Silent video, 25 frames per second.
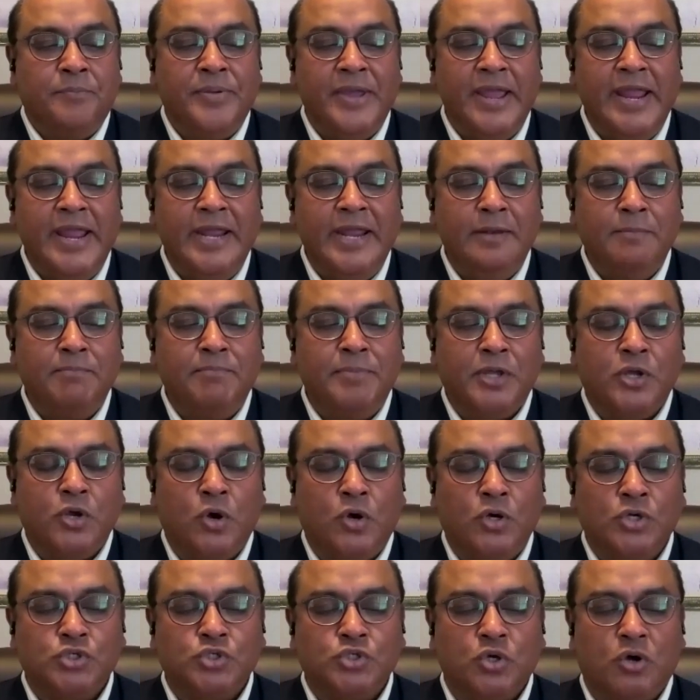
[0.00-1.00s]
pain
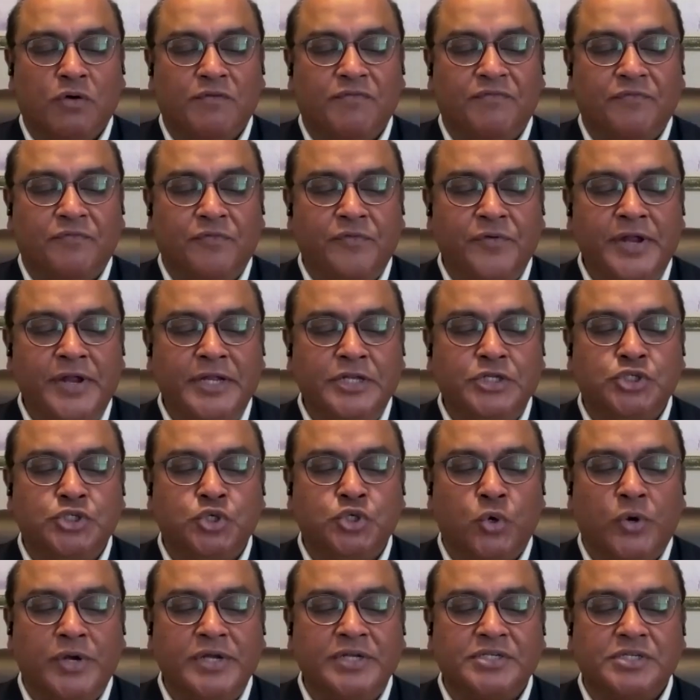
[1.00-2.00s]
because of free
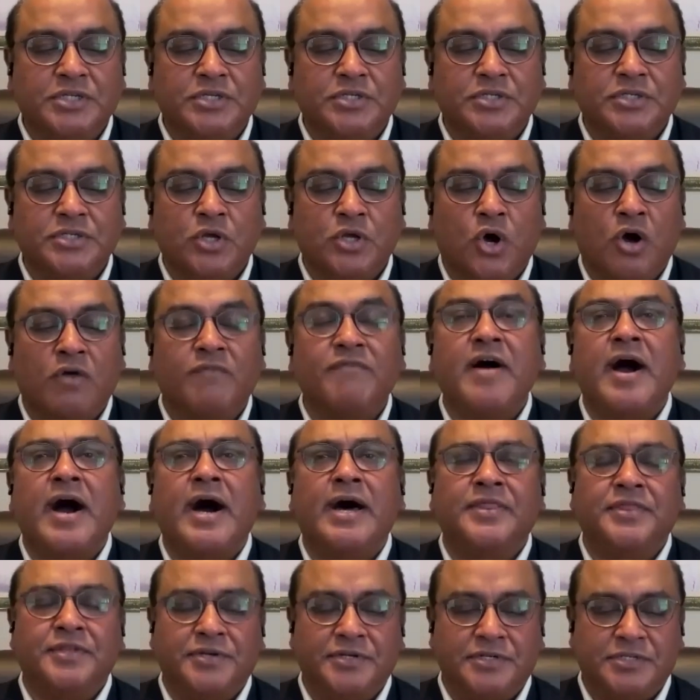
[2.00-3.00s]
choices of
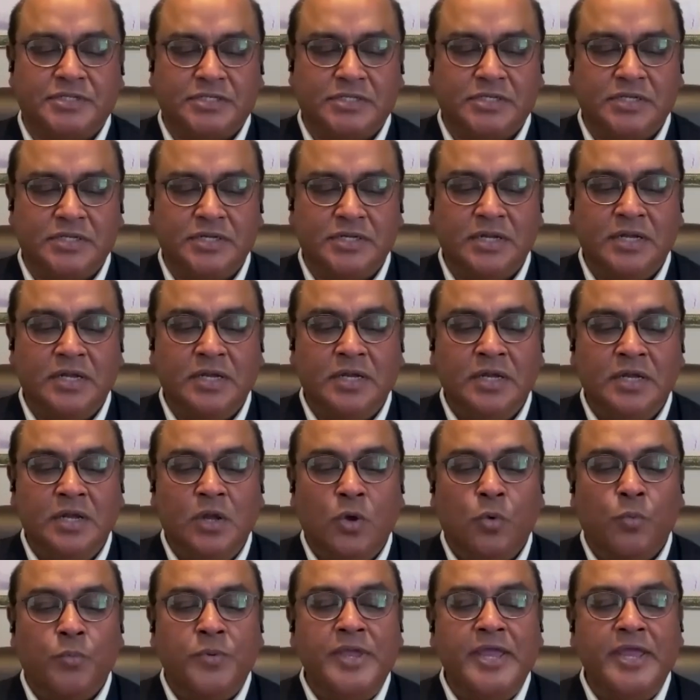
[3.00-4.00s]
others.
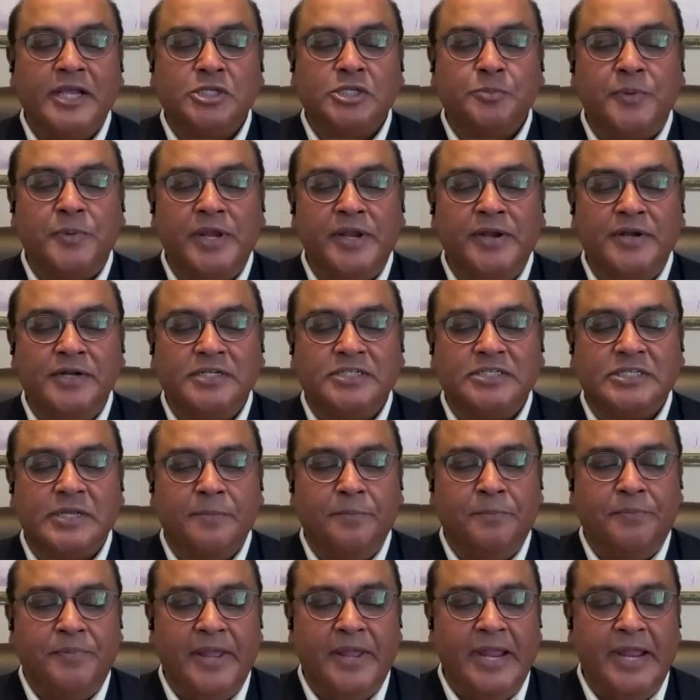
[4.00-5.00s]
We experience
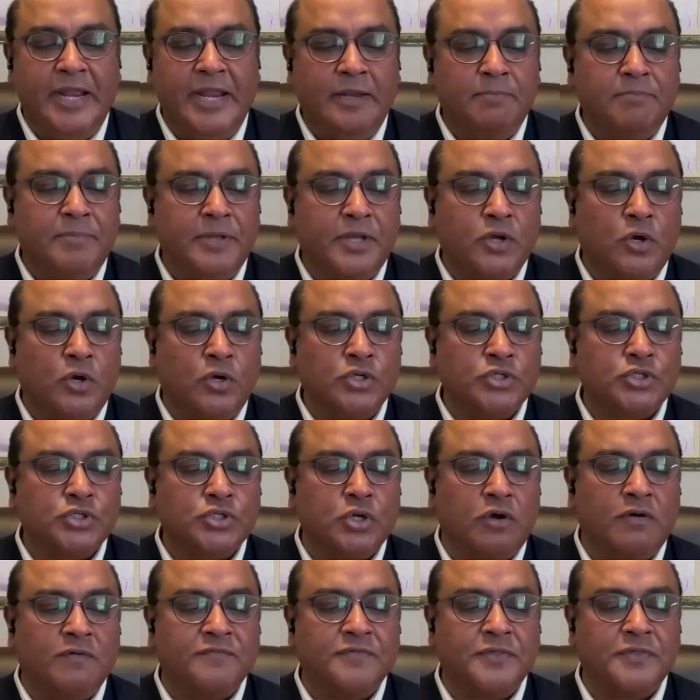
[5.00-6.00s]
some pain
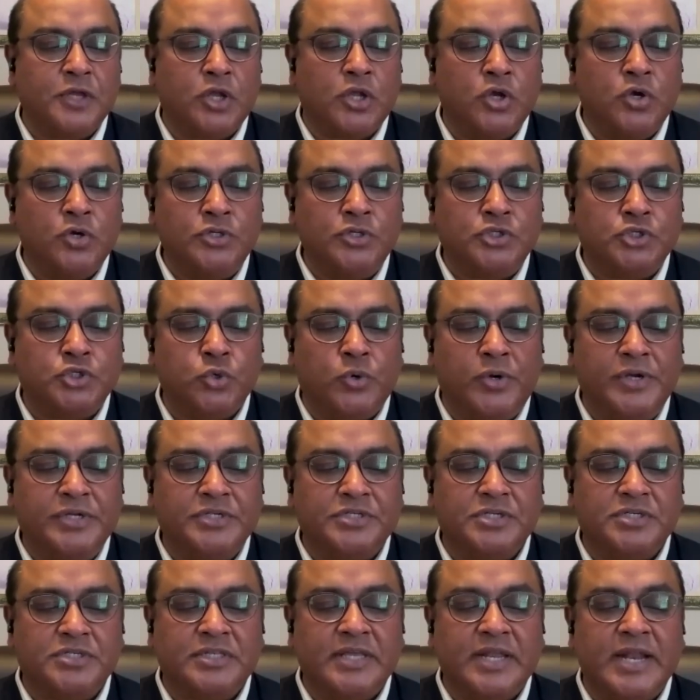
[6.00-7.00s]
because of the good
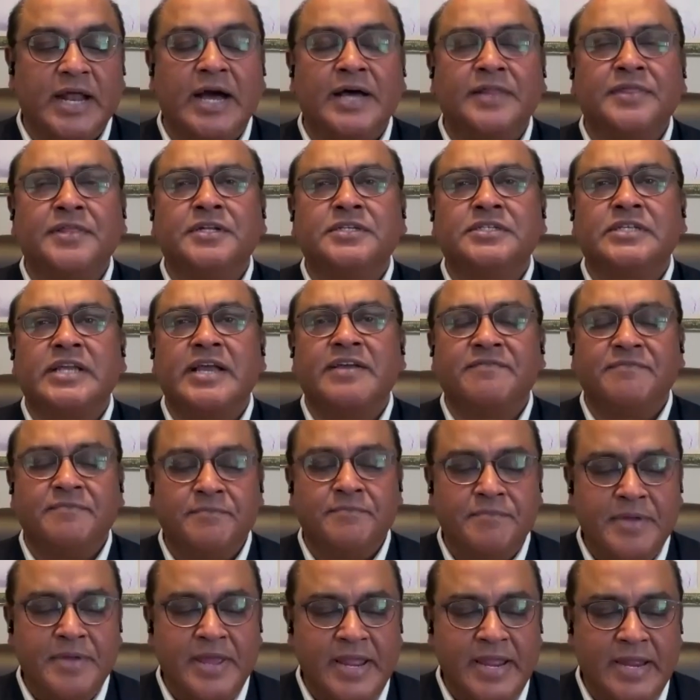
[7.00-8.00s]
choices that others have
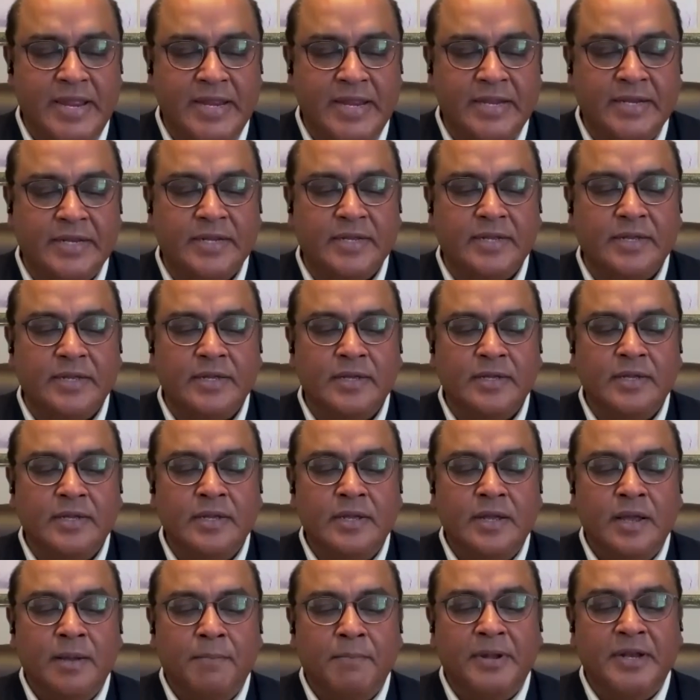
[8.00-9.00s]
made.
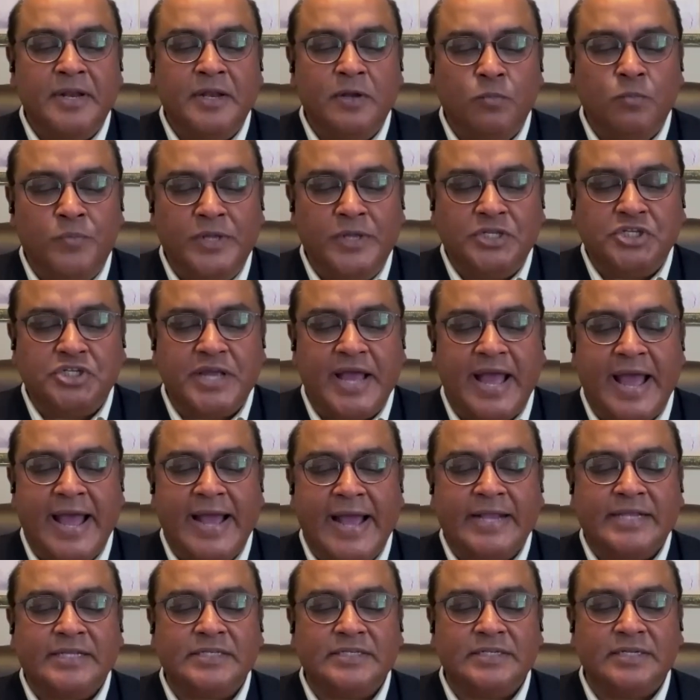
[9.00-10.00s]
But in which
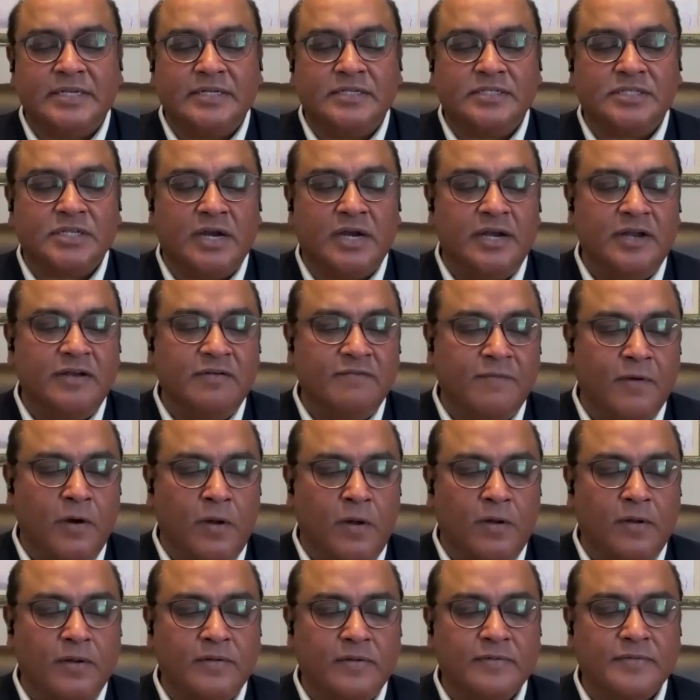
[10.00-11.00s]
accidents are
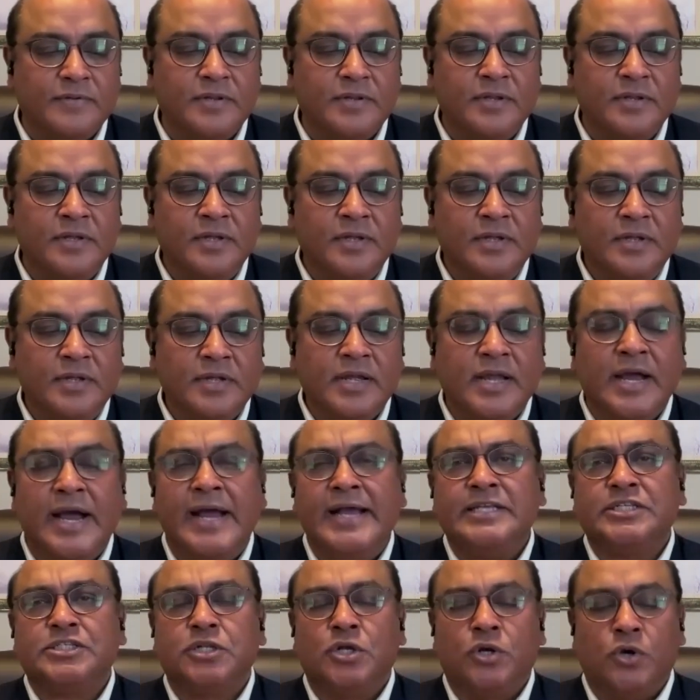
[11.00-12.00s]
involved?
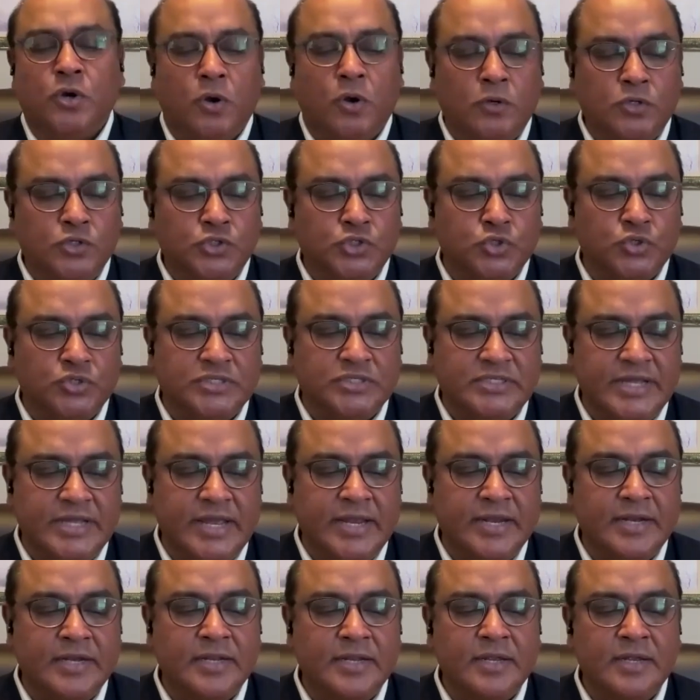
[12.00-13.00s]
Geisler also
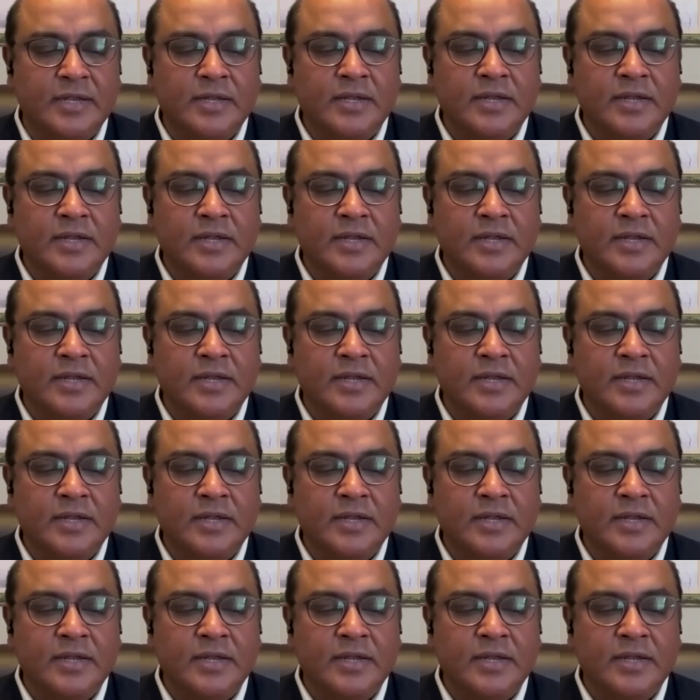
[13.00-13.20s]
said,